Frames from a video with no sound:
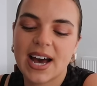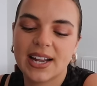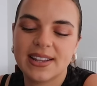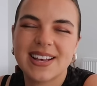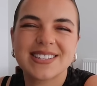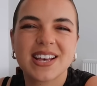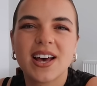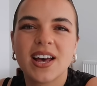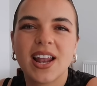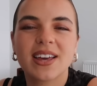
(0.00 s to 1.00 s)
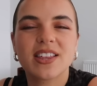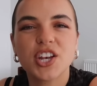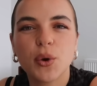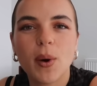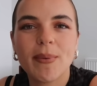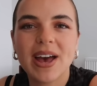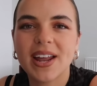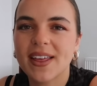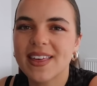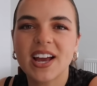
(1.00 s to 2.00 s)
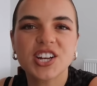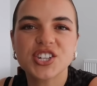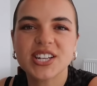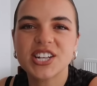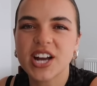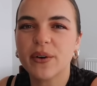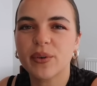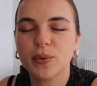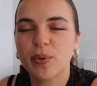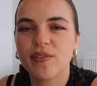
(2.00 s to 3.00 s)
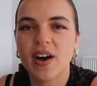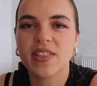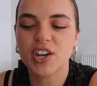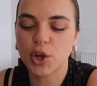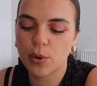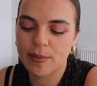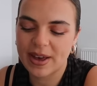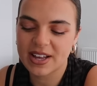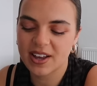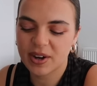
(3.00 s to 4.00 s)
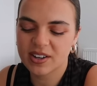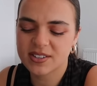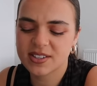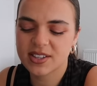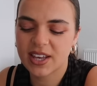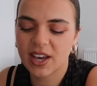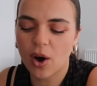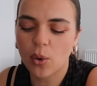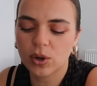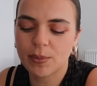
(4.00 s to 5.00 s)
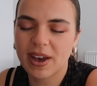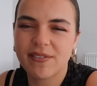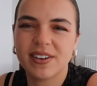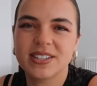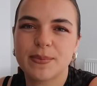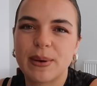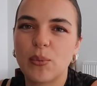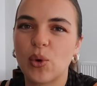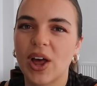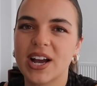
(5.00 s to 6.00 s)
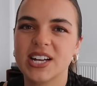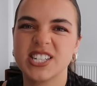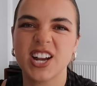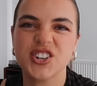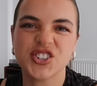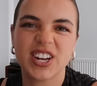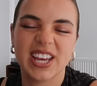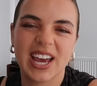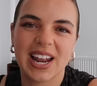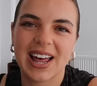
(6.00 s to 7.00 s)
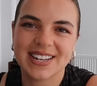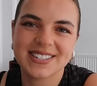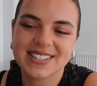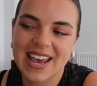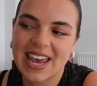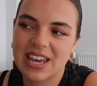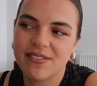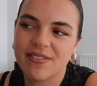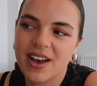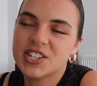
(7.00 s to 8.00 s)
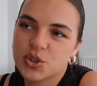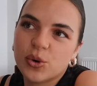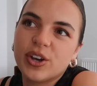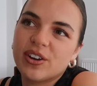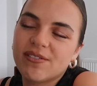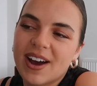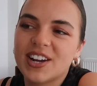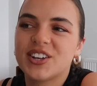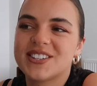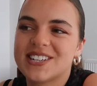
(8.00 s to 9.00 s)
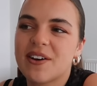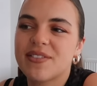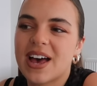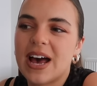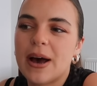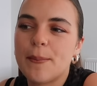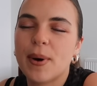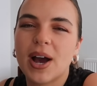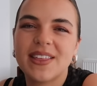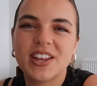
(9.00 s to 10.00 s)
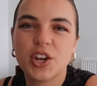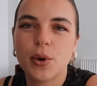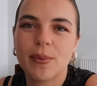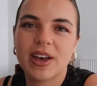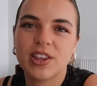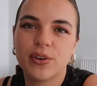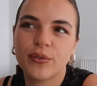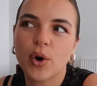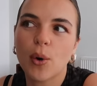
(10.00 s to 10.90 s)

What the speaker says: and there's like the newer bit. And I think I just in general prefer the newer bit because the older bit feels a bit more like a dungeony Aladdin's cave. And sure, you can find good stuff there, but in the newer bit, you've